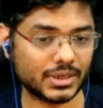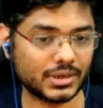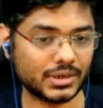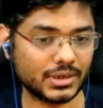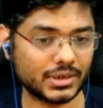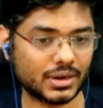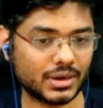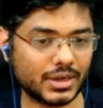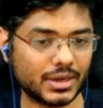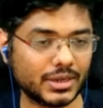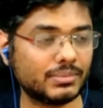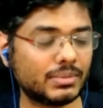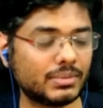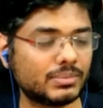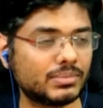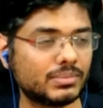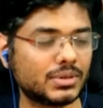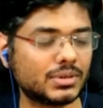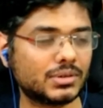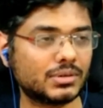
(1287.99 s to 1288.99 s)
And I
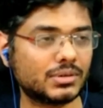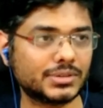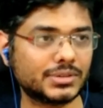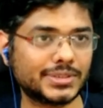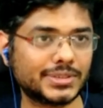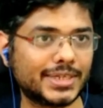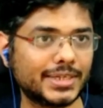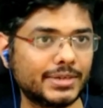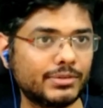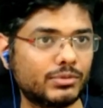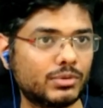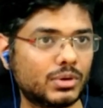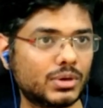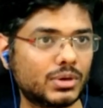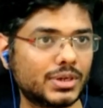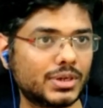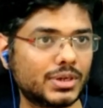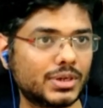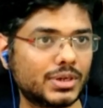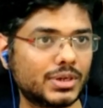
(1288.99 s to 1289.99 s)
remember Steve
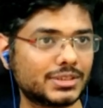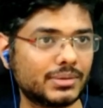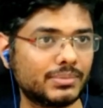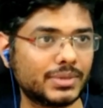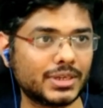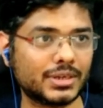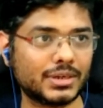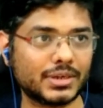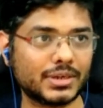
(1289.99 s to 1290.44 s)
Waugh telling something